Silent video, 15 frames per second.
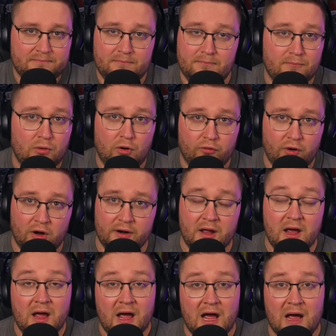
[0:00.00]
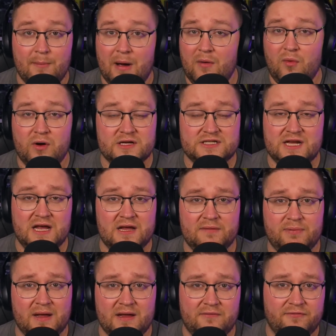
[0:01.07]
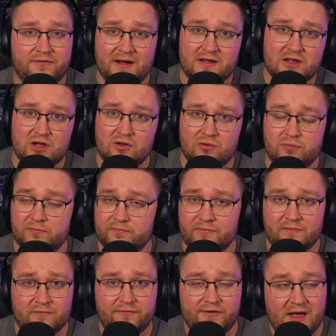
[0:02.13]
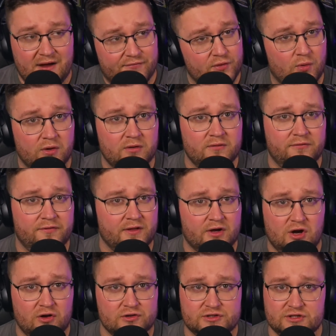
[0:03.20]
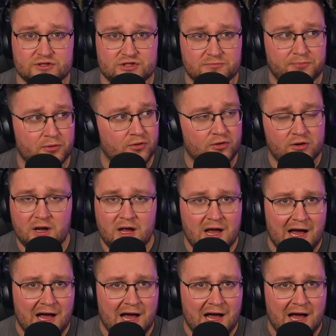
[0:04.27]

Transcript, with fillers: more on. I want to say, like, thank you for everyone for the constant support.